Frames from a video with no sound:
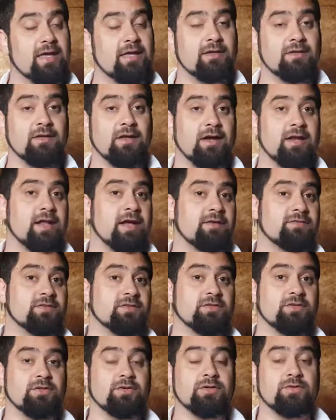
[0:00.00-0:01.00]
not have to
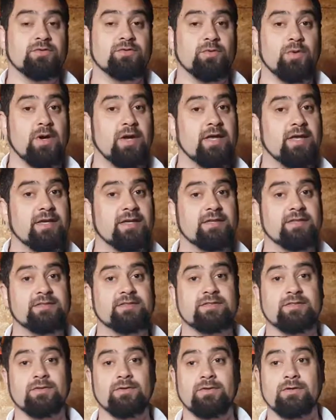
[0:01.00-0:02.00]
do it
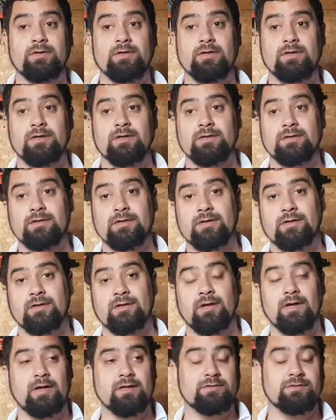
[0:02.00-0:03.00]
twice or
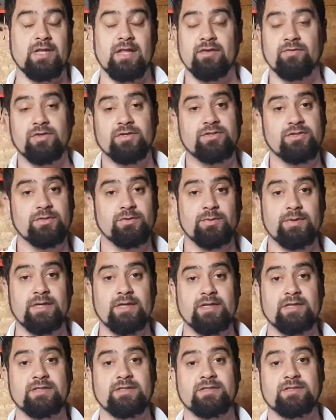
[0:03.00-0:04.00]
every 2
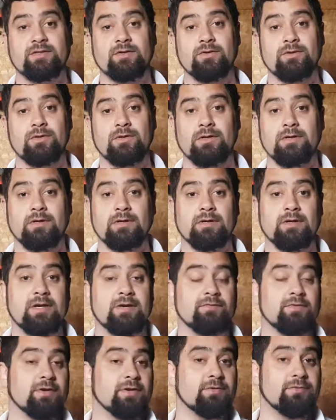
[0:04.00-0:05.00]
weeks or
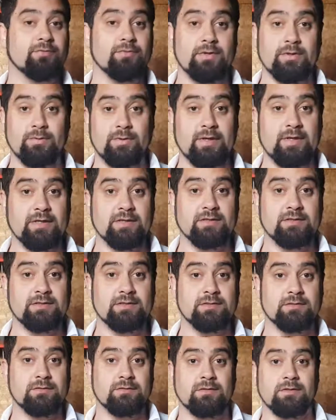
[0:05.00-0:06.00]
every 3
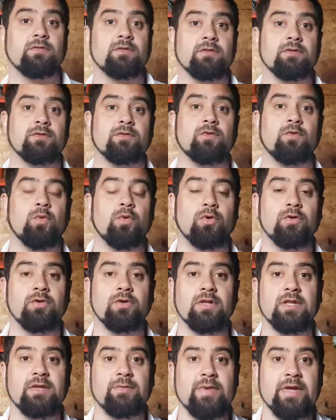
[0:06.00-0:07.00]
weeks.
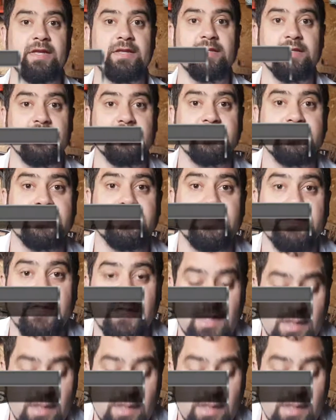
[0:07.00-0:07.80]
Quarterly maintenance.